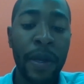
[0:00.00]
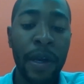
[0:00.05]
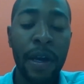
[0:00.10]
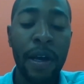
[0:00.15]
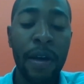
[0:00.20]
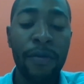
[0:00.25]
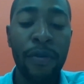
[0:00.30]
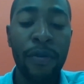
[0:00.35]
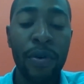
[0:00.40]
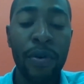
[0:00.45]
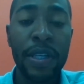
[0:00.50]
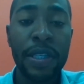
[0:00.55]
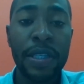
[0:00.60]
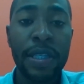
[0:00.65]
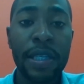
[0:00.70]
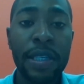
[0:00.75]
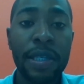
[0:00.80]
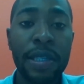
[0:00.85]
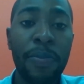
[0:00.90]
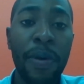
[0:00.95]
uh, for
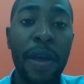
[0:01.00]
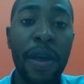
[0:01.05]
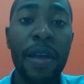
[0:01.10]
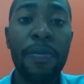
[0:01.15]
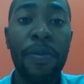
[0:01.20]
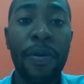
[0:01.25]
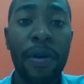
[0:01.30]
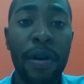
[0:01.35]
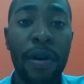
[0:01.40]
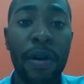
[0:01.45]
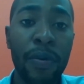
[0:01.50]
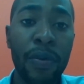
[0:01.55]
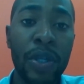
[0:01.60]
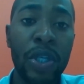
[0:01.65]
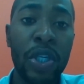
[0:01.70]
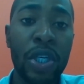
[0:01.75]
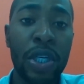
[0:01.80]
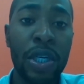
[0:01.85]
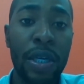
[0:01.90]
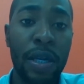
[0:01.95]
instance paper
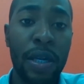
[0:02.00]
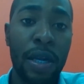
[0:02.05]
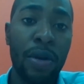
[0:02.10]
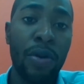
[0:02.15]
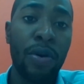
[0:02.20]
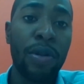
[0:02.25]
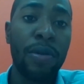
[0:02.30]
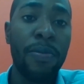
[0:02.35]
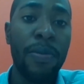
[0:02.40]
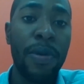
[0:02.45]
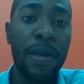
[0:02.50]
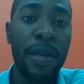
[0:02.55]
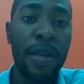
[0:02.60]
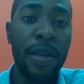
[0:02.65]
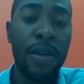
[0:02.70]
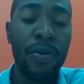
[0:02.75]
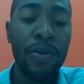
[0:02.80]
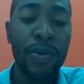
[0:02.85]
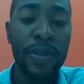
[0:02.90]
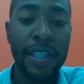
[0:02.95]
which cannot be
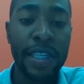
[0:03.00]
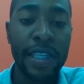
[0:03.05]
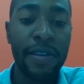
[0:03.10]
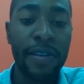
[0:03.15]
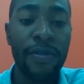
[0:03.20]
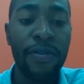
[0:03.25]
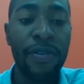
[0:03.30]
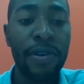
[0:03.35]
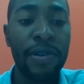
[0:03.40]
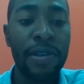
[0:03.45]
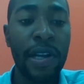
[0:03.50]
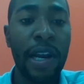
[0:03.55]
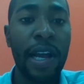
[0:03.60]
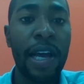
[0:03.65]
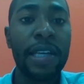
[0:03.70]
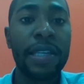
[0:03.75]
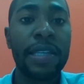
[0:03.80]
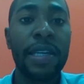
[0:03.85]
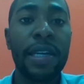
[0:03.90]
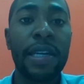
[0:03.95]
used as a
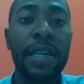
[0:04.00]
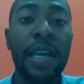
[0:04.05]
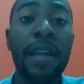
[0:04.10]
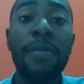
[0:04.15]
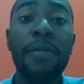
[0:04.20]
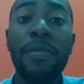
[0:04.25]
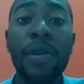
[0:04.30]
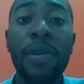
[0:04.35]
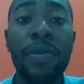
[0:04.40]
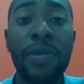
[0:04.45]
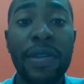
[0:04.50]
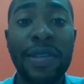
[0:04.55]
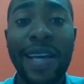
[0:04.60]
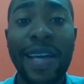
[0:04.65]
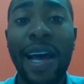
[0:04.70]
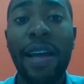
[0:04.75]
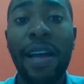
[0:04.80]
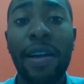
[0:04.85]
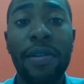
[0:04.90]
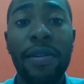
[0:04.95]
fertilizer can be
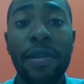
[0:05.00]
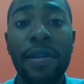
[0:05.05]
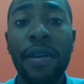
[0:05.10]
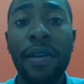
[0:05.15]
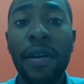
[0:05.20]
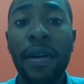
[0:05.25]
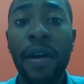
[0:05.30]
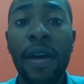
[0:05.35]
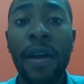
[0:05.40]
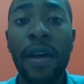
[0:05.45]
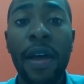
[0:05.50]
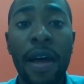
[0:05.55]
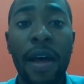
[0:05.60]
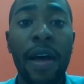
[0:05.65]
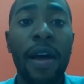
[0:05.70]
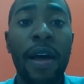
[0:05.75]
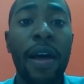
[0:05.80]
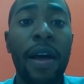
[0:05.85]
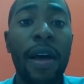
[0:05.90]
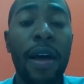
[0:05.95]
recycled
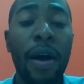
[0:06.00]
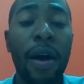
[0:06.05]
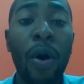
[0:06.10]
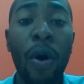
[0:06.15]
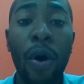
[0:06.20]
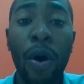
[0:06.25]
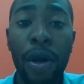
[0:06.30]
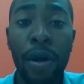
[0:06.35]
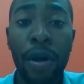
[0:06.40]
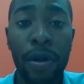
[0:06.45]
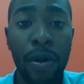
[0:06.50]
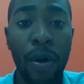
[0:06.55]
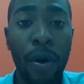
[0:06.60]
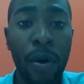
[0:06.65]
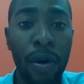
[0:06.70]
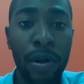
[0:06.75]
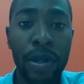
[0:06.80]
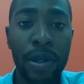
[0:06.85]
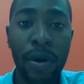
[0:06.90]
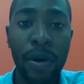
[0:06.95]
uh, oil,
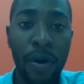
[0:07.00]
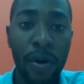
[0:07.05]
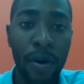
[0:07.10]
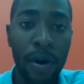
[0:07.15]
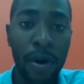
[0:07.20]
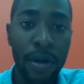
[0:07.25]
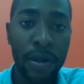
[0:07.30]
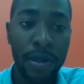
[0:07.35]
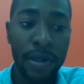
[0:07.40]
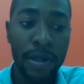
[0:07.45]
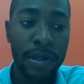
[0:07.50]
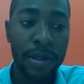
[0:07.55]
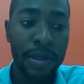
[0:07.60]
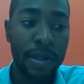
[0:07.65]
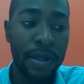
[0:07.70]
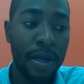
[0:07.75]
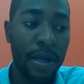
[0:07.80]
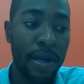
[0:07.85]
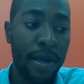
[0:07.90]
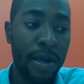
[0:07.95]
all the
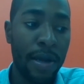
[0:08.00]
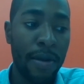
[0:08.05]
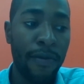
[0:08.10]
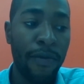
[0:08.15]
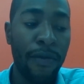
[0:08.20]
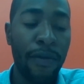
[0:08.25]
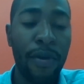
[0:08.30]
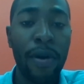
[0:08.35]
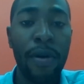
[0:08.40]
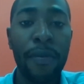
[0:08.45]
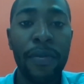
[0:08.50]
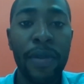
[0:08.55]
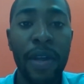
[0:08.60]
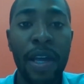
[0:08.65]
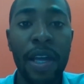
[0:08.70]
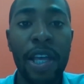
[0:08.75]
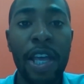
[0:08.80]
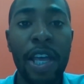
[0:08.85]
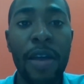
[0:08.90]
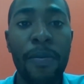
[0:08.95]
oils uh,
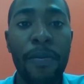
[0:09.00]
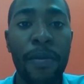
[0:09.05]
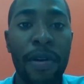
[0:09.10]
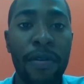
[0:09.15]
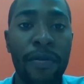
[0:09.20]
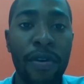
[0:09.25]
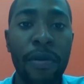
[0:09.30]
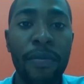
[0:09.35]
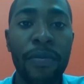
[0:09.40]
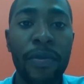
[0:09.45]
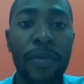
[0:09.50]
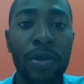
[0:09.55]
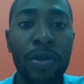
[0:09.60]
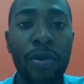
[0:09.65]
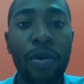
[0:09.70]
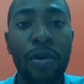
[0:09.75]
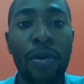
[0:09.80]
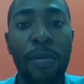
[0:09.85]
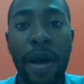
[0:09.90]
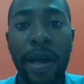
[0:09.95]
from the equipment,
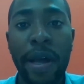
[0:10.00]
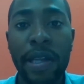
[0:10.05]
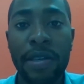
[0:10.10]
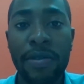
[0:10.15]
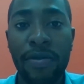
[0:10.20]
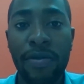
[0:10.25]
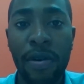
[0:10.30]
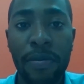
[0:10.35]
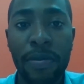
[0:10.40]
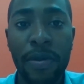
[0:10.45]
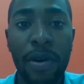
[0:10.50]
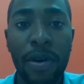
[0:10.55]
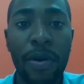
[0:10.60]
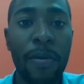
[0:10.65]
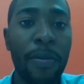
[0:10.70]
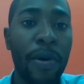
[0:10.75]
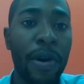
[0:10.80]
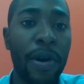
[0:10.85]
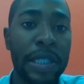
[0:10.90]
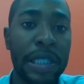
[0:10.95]
from the turbines,
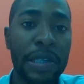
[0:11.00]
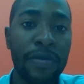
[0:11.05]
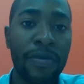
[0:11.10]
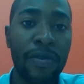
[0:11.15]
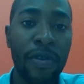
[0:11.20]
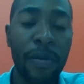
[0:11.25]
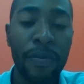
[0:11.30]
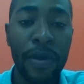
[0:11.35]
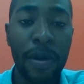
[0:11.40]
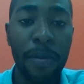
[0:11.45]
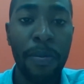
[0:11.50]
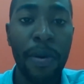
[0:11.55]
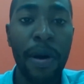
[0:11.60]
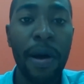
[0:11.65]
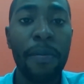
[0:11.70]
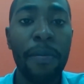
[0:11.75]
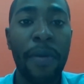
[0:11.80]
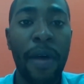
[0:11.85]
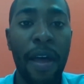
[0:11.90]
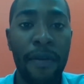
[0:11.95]
from the compressor, from
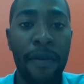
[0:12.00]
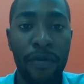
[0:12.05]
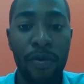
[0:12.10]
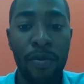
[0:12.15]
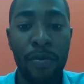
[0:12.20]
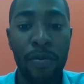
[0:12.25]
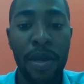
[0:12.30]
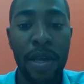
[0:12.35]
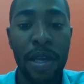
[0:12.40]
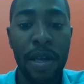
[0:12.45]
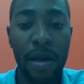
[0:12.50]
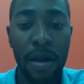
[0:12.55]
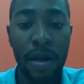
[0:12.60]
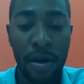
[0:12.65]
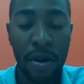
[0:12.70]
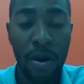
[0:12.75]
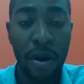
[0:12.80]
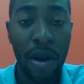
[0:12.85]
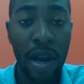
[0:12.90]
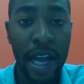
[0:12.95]
the pump have to
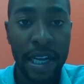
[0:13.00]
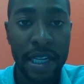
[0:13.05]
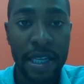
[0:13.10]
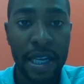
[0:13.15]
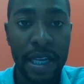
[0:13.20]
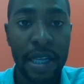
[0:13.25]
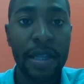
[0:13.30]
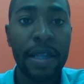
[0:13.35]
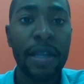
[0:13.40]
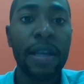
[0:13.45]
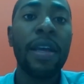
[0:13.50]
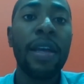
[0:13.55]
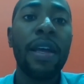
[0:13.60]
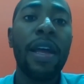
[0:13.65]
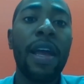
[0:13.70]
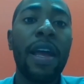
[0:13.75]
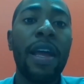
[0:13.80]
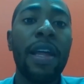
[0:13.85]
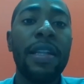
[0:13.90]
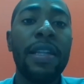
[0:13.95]
be collected
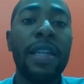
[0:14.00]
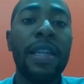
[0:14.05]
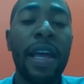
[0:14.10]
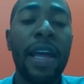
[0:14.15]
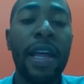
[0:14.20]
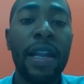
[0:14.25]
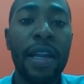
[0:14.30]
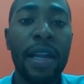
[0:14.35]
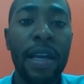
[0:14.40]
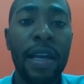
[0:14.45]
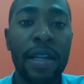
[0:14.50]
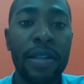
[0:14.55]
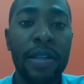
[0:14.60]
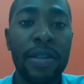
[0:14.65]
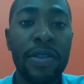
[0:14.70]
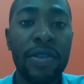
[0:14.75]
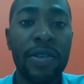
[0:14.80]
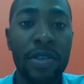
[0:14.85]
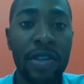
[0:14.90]
and then